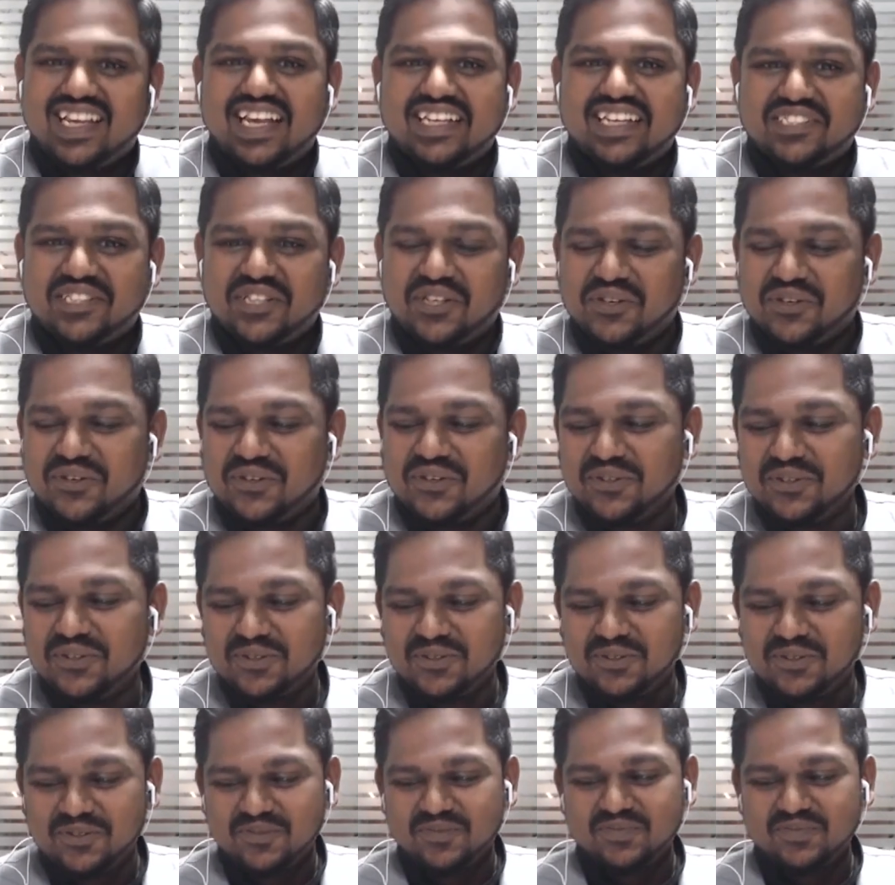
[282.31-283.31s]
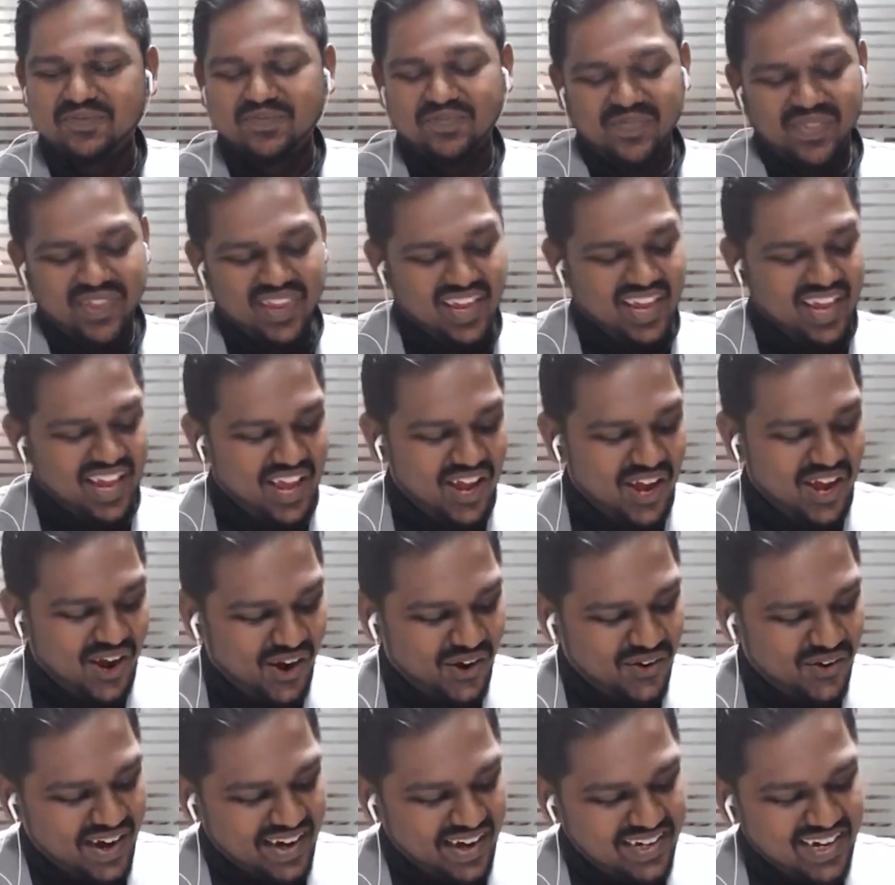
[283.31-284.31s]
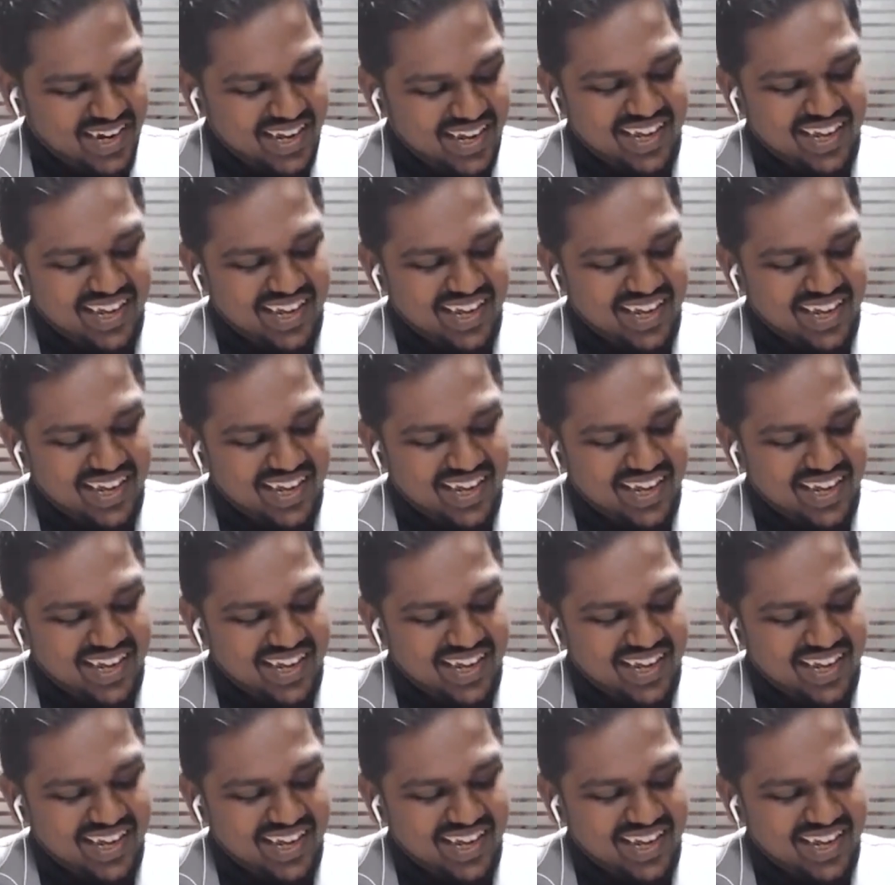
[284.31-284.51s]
SEO. All right.